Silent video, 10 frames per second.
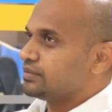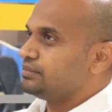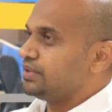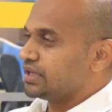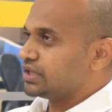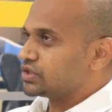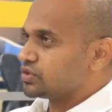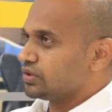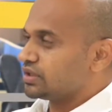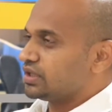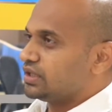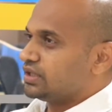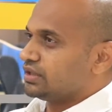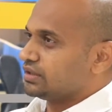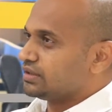making sure
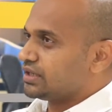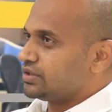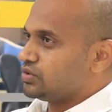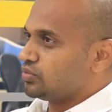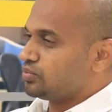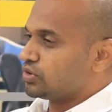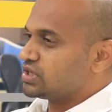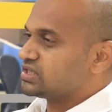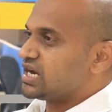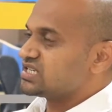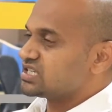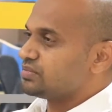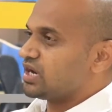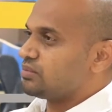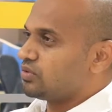that you put
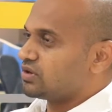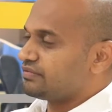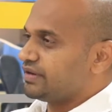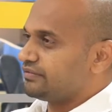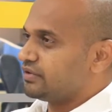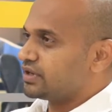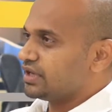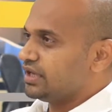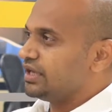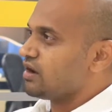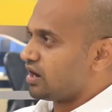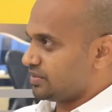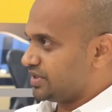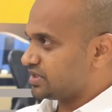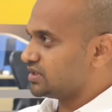considerable amount of effort in
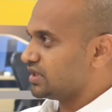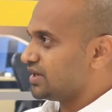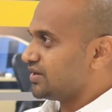automation,